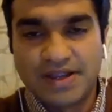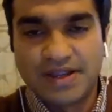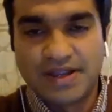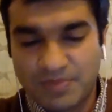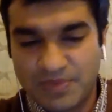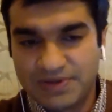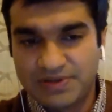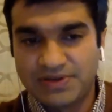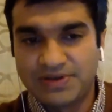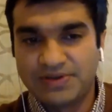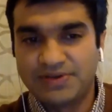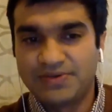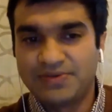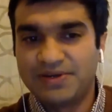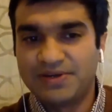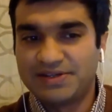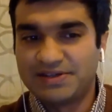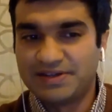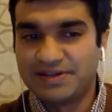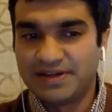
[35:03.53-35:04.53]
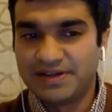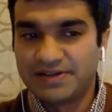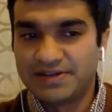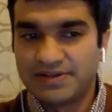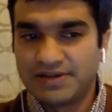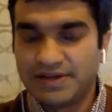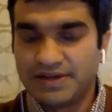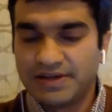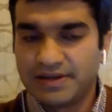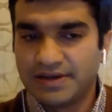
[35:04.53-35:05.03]
I missed your question
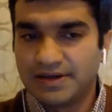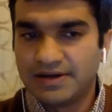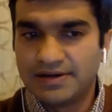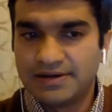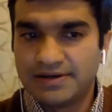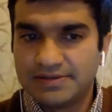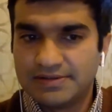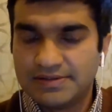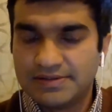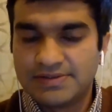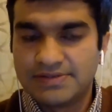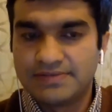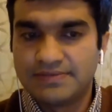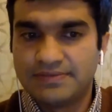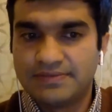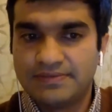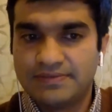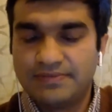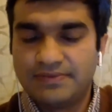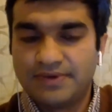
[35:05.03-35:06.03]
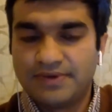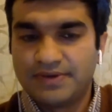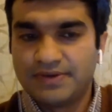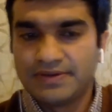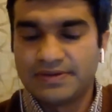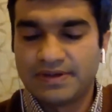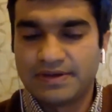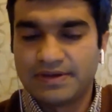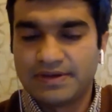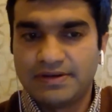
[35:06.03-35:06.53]
actually. So what do you say?